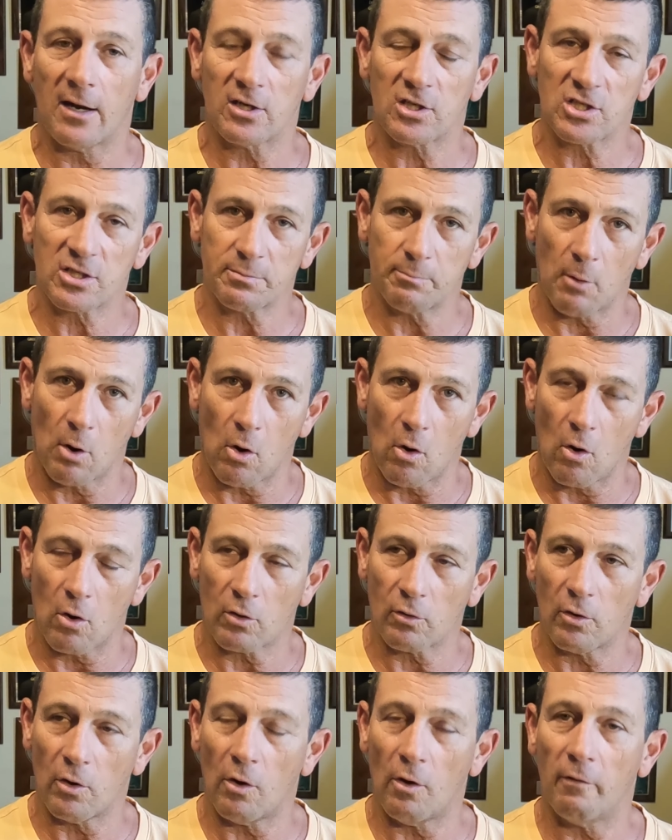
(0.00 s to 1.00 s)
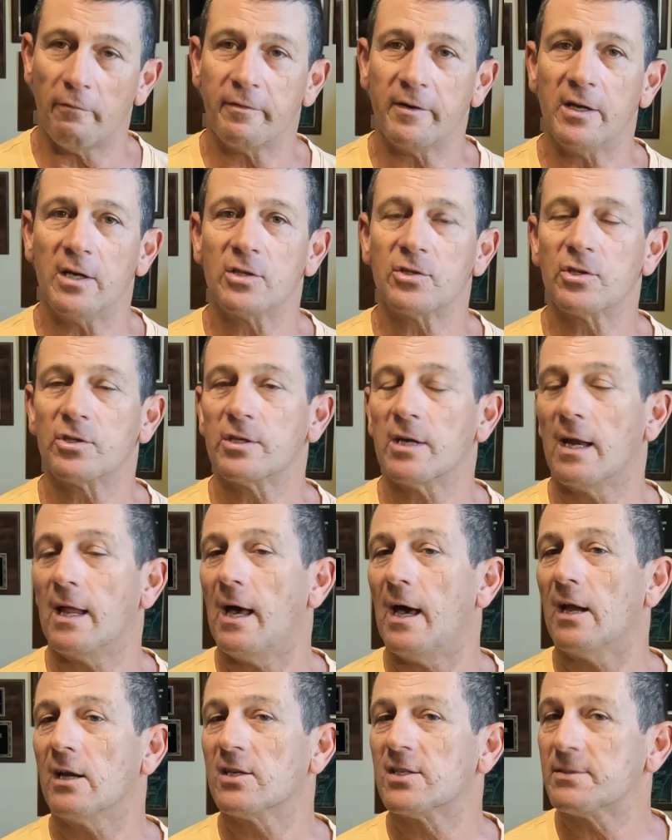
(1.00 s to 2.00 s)
of small crawfish, there's a
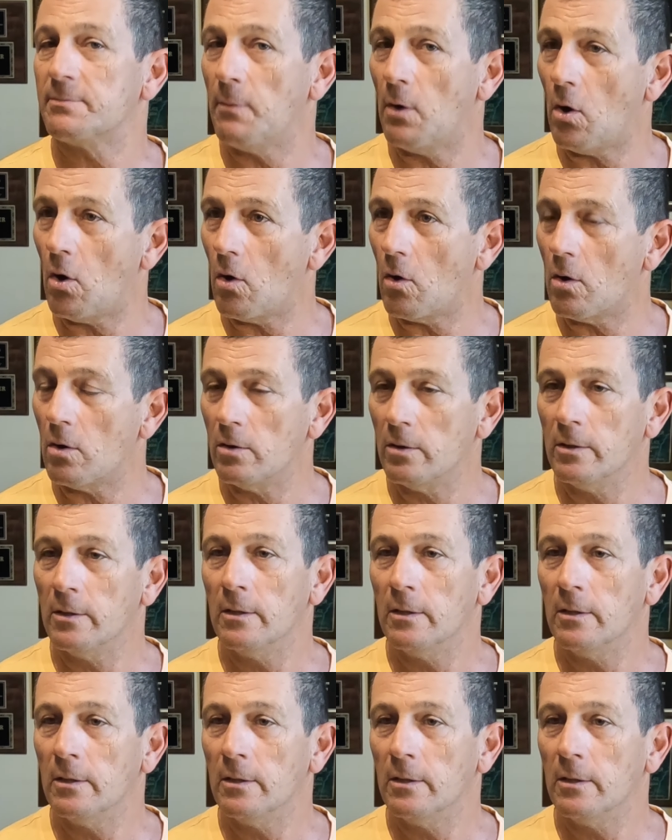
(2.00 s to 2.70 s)
lot of small